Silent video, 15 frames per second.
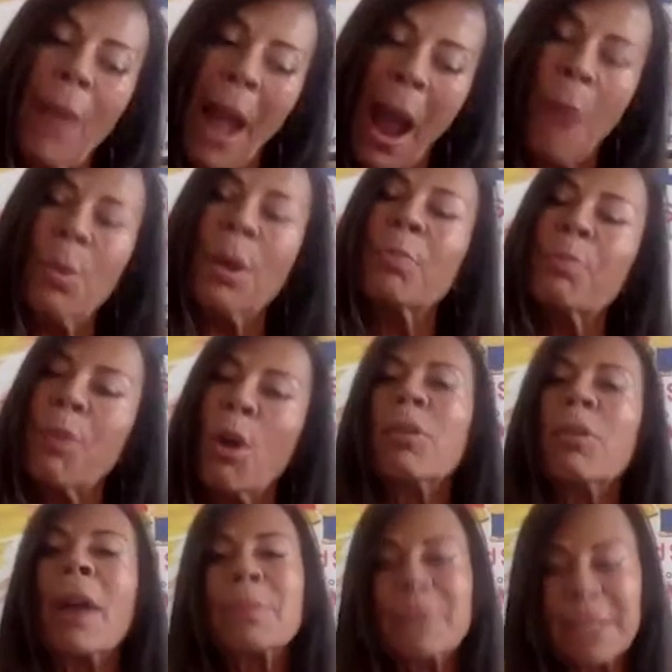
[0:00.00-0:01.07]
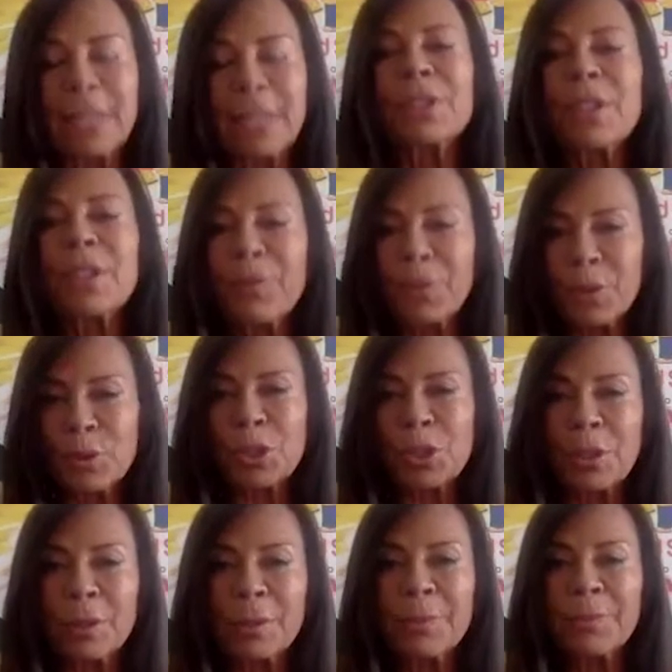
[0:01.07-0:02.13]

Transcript: our programs into the future.